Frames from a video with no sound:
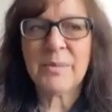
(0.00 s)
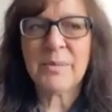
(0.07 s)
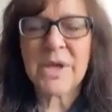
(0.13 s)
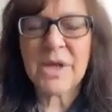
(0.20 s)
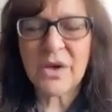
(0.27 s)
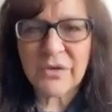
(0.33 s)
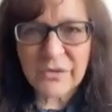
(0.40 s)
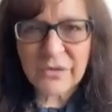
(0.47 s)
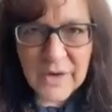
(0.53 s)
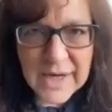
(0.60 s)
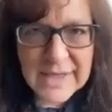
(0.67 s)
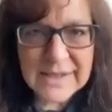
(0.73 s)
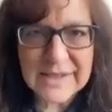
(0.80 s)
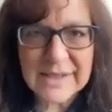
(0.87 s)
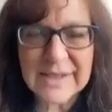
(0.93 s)
being
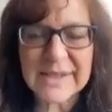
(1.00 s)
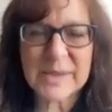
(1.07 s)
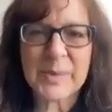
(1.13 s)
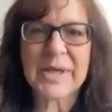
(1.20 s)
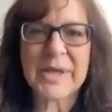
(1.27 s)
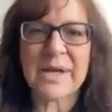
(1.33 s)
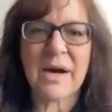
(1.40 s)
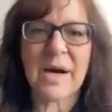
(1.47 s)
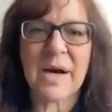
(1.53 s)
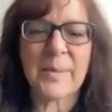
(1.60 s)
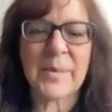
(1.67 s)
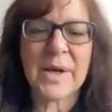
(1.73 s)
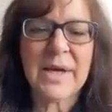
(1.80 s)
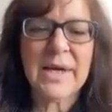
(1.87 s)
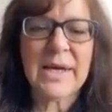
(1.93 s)
afraid to speak
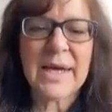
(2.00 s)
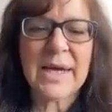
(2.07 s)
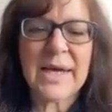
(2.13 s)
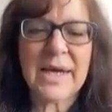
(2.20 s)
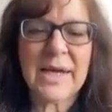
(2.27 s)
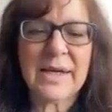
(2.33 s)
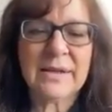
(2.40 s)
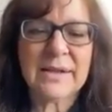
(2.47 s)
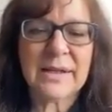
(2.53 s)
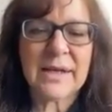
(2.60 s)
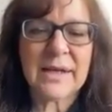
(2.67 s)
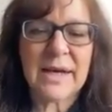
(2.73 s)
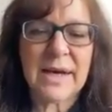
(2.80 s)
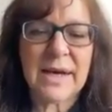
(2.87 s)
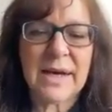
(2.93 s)
up. And
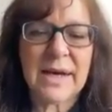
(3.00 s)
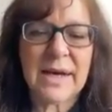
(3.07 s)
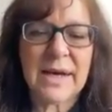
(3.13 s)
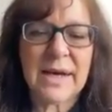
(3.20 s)
I